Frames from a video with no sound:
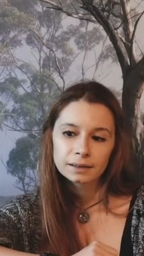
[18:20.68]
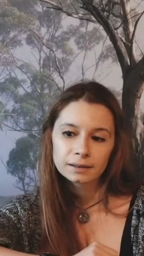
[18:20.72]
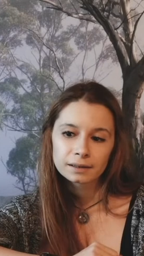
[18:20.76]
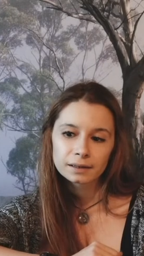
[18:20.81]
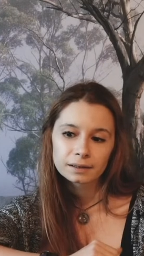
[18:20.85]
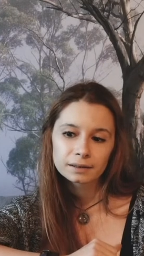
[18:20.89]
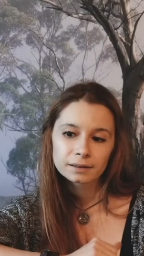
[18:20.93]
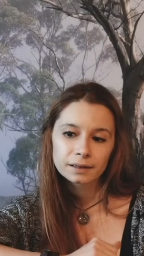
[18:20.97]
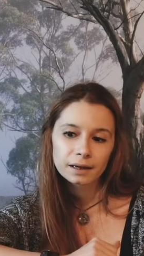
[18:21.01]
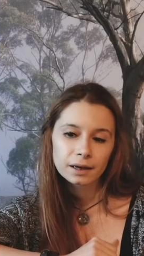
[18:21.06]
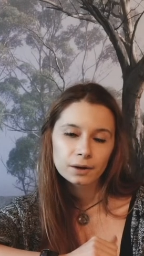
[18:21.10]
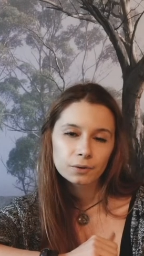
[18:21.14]

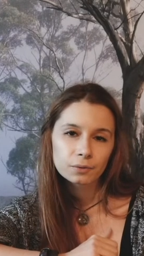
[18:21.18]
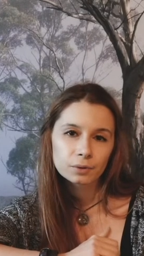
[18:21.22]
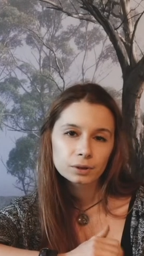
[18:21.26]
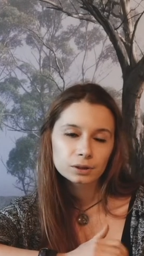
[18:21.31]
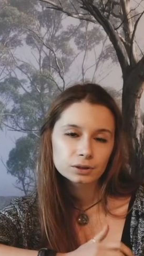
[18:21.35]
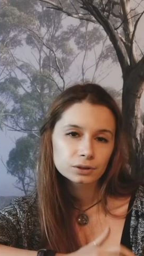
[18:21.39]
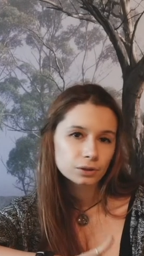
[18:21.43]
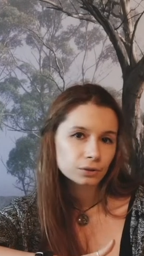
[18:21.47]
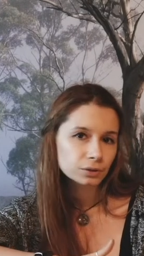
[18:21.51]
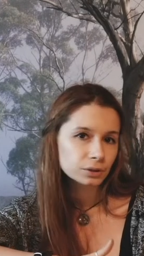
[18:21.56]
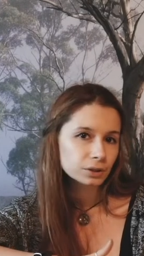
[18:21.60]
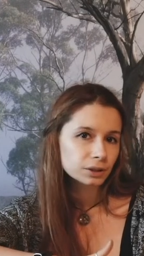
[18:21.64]
that they were
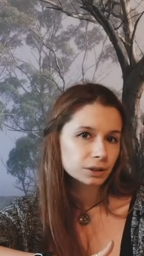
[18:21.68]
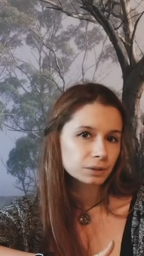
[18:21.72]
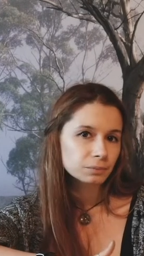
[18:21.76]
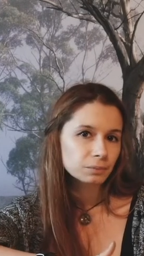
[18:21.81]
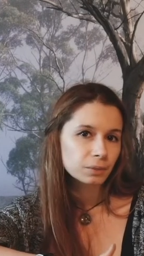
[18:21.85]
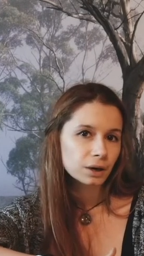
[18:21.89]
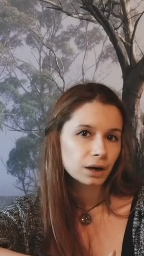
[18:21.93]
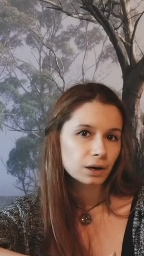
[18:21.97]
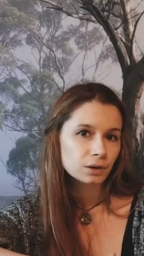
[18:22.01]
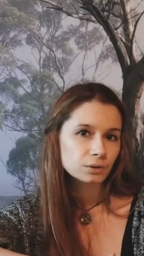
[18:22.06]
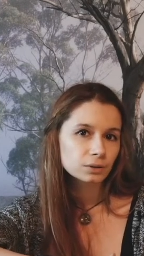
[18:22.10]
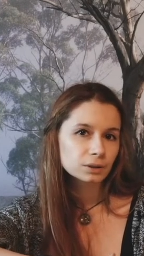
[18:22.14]
talking
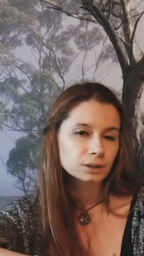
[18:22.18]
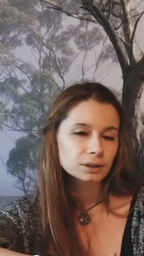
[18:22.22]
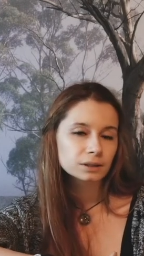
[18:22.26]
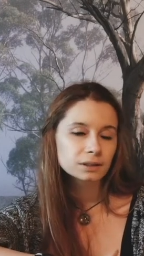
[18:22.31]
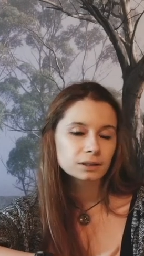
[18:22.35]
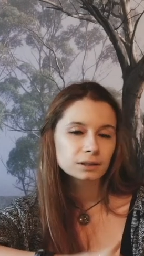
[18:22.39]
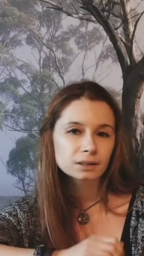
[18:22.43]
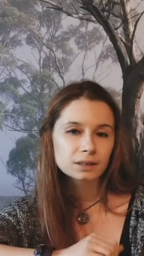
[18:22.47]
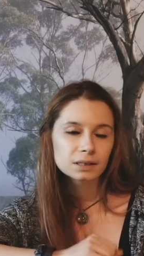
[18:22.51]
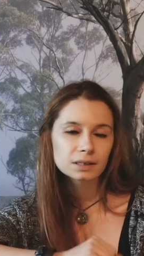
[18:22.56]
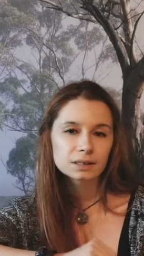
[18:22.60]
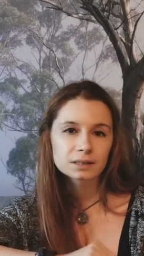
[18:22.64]
about
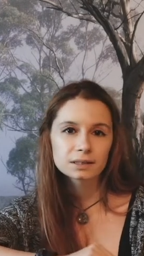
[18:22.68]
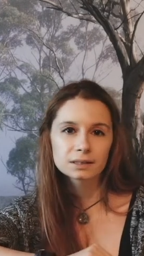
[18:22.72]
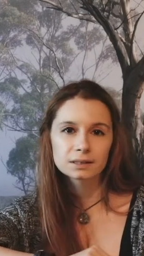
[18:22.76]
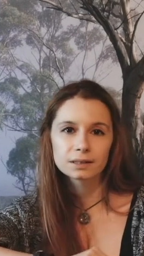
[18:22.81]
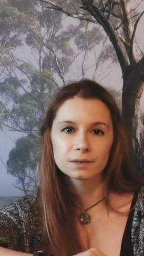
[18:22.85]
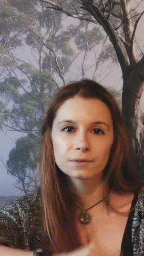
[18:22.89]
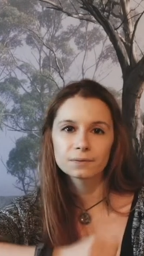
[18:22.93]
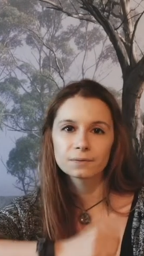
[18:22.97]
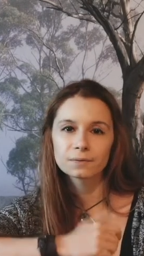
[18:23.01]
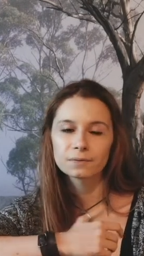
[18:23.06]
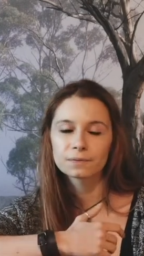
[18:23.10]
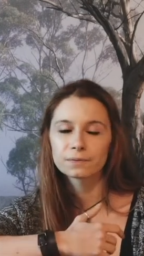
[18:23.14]
it as
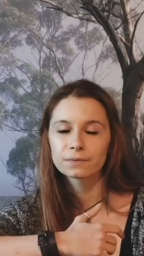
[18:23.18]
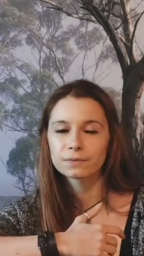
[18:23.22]
if